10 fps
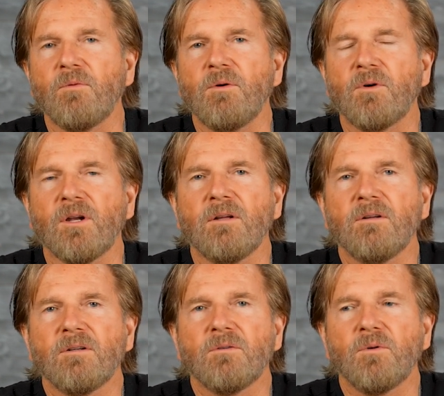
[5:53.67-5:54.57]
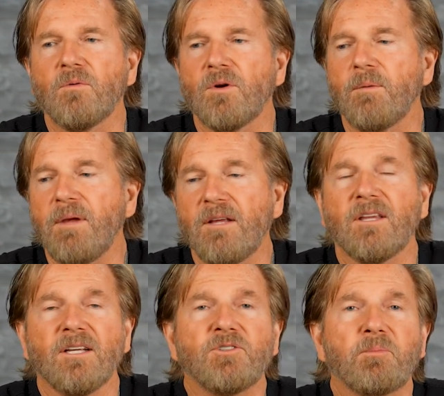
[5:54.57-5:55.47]
We want to make
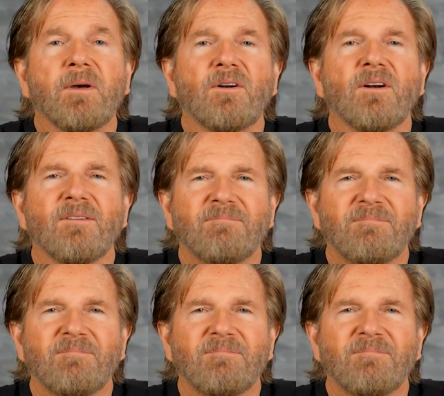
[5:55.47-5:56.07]
things better.